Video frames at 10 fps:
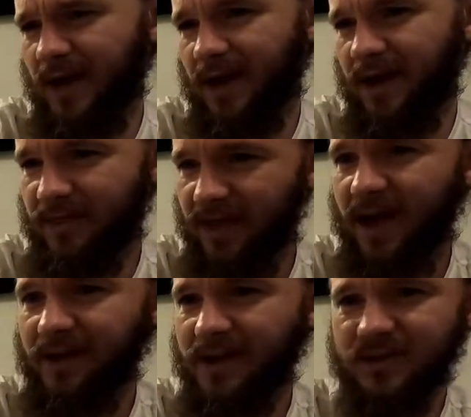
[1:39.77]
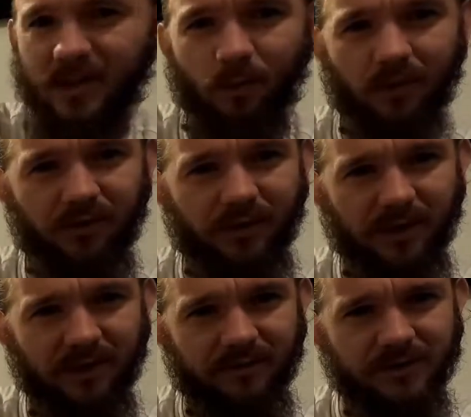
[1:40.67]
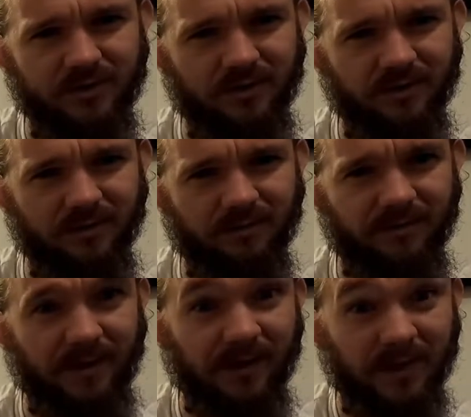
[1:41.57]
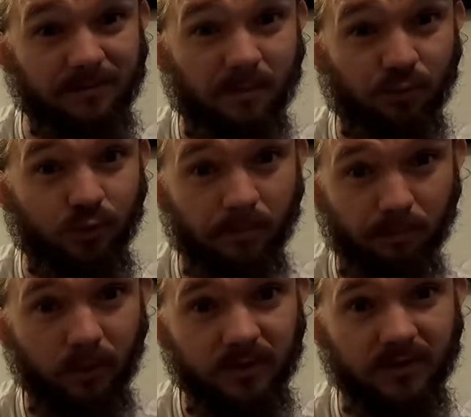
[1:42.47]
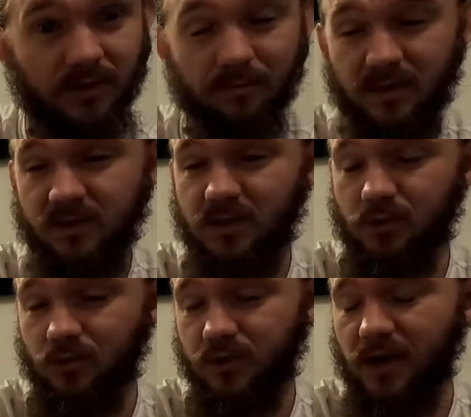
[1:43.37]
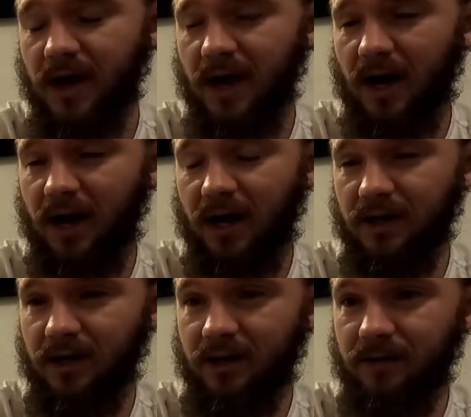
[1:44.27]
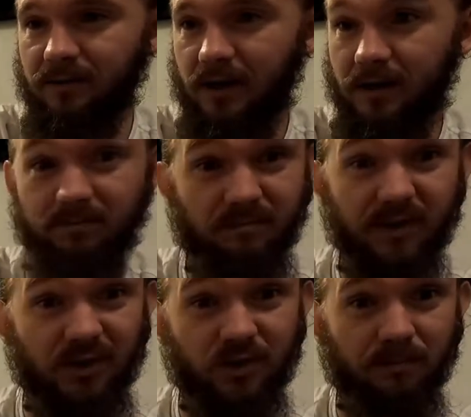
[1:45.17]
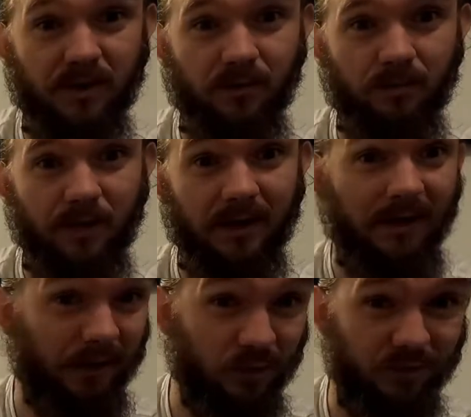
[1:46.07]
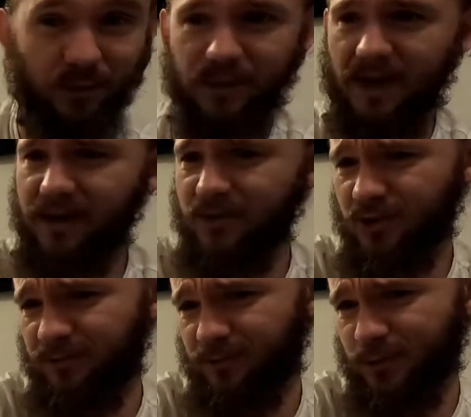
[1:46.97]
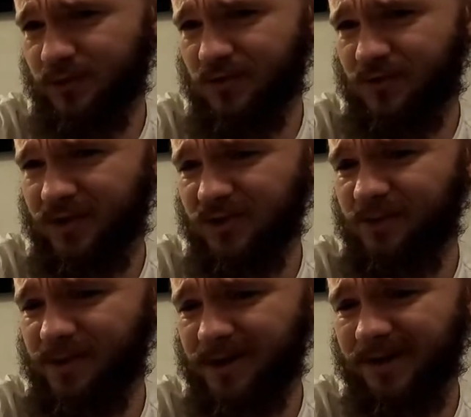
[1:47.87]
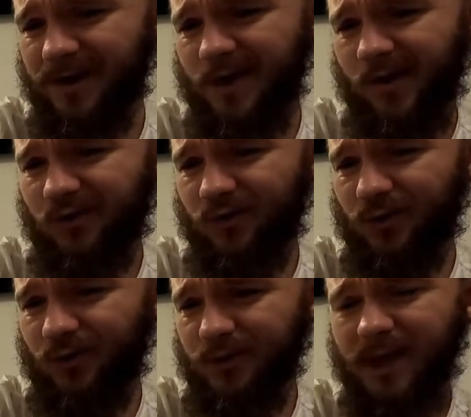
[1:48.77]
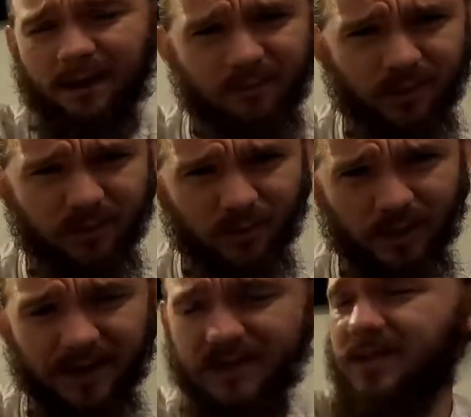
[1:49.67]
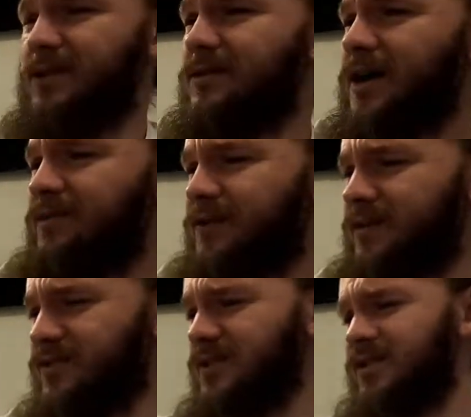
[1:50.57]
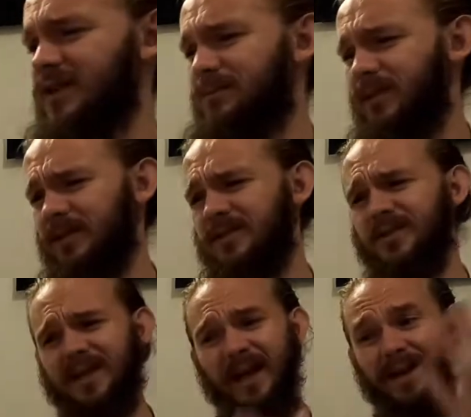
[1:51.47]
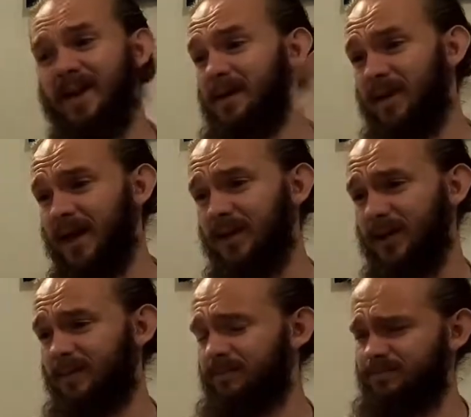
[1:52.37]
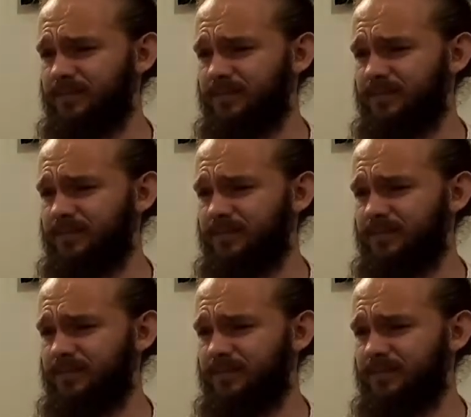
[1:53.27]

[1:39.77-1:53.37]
yeah, in that case, I'm wondering if it's the, the fact that it's been brewed in Boston that means they use Uh, kind of uh, British Imperial pint can, because of all the Irish influence and things up there. So yeah, wonder why it's in a five hundred sixty-eight milliliter can. But anyway,